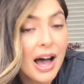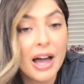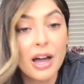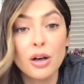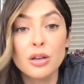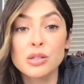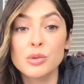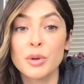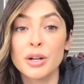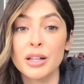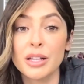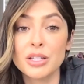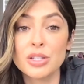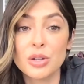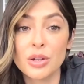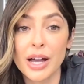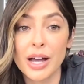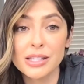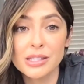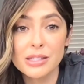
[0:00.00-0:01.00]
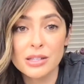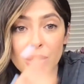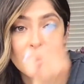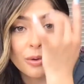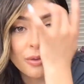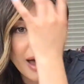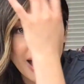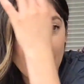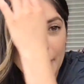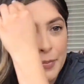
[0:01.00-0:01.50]
I also want to let you guys
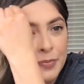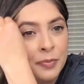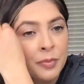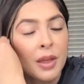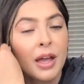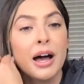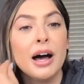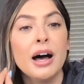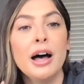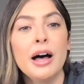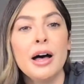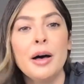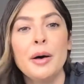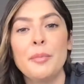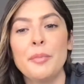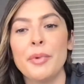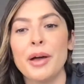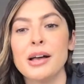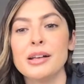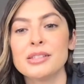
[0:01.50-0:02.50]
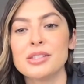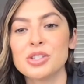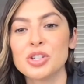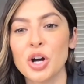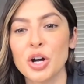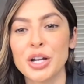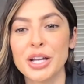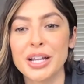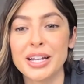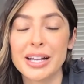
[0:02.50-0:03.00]
know that
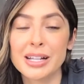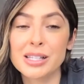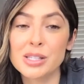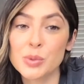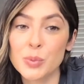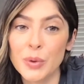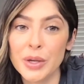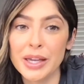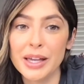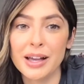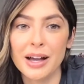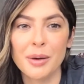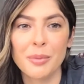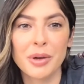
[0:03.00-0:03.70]
starting next week,